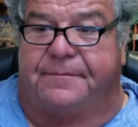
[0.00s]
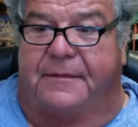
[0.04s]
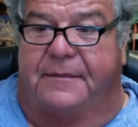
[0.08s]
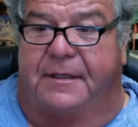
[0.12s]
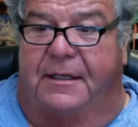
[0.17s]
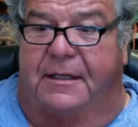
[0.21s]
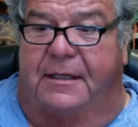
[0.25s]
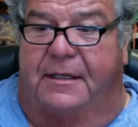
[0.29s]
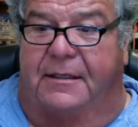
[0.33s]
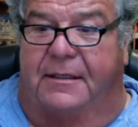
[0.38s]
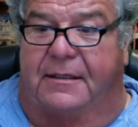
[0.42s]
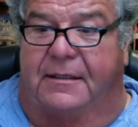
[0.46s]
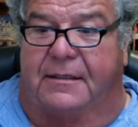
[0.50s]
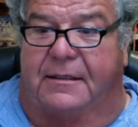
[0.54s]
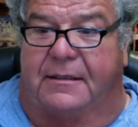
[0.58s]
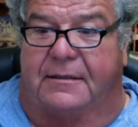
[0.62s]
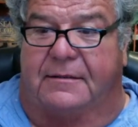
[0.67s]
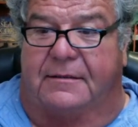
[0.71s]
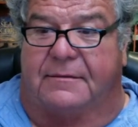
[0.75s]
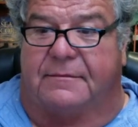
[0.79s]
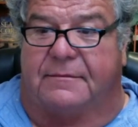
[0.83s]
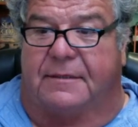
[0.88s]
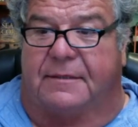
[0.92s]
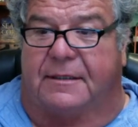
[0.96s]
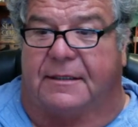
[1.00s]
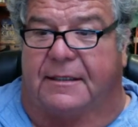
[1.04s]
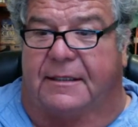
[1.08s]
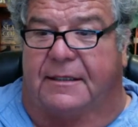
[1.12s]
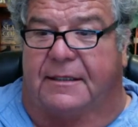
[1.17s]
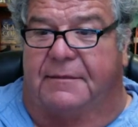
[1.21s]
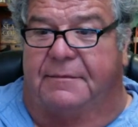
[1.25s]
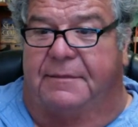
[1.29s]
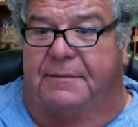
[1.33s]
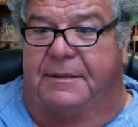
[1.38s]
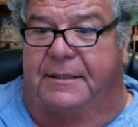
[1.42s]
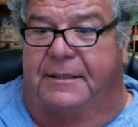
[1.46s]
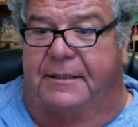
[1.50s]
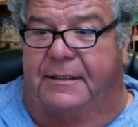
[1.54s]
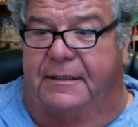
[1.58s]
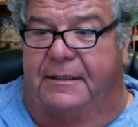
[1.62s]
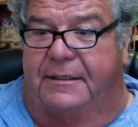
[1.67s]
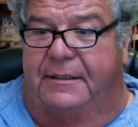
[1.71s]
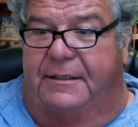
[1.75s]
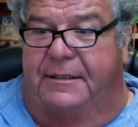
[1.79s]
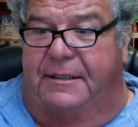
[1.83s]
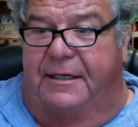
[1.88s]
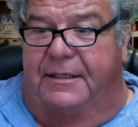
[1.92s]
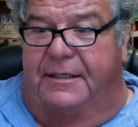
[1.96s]
and I think it'd be good.
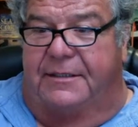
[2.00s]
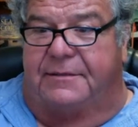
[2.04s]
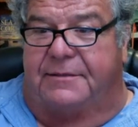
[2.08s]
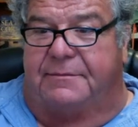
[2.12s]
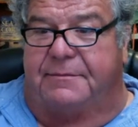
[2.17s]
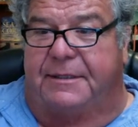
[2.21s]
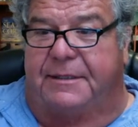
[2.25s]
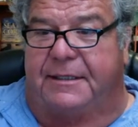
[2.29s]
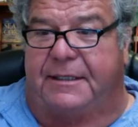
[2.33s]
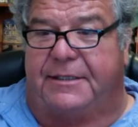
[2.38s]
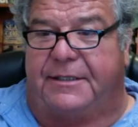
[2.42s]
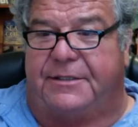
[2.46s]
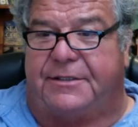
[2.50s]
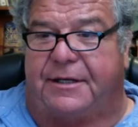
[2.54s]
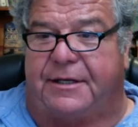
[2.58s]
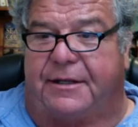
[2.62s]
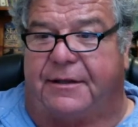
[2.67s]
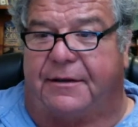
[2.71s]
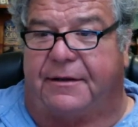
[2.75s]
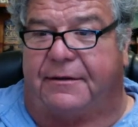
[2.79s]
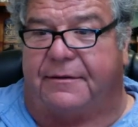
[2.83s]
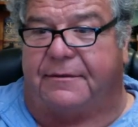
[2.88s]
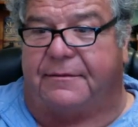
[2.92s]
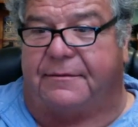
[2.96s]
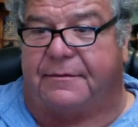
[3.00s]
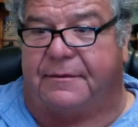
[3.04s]
You guys meet each other.